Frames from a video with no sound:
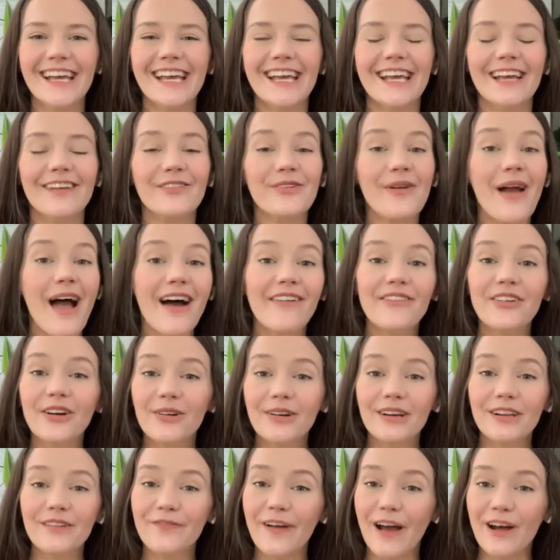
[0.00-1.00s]
If you haven't
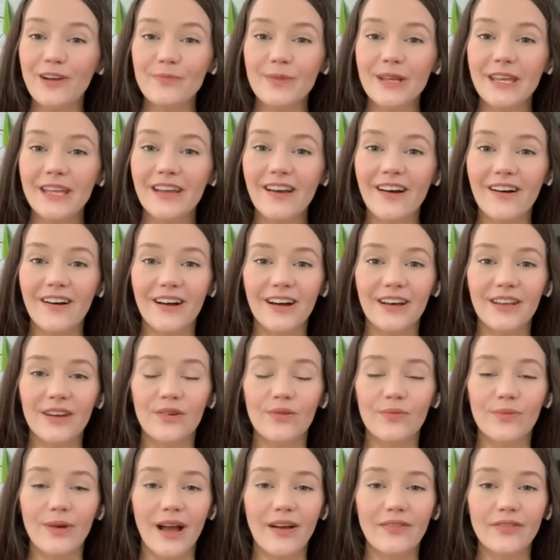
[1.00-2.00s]
already found me on
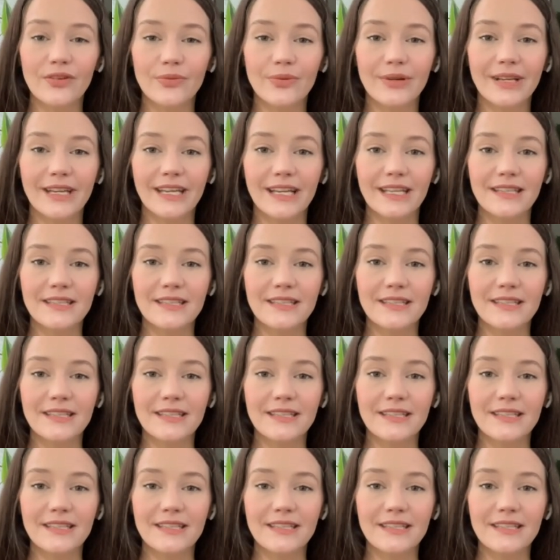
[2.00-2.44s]
Ravelry,